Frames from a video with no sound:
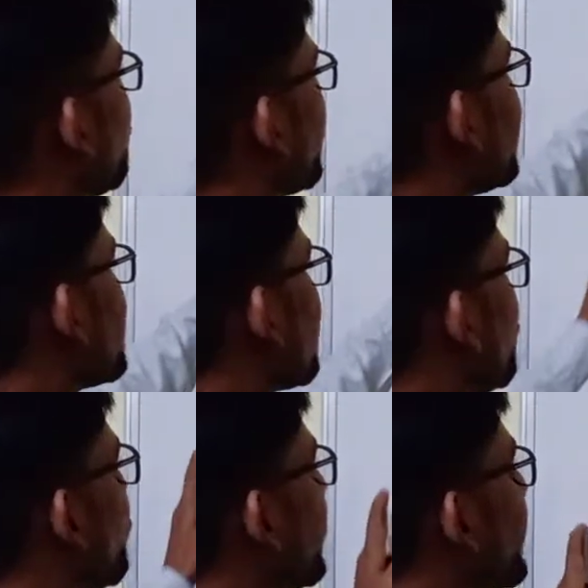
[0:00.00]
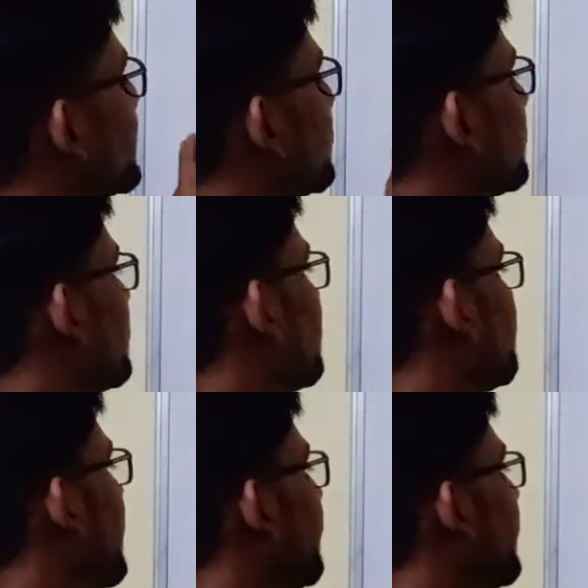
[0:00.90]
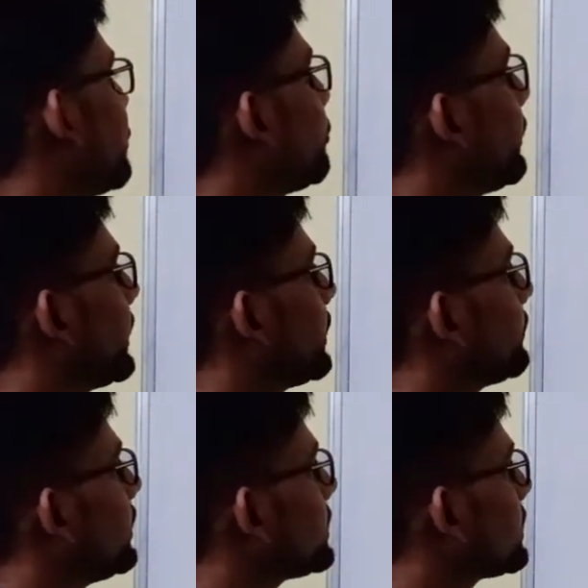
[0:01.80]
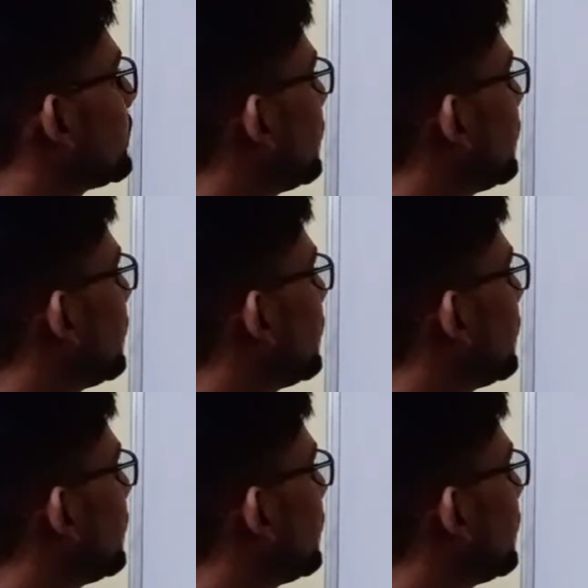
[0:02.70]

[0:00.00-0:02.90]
What is the correlation between two variables?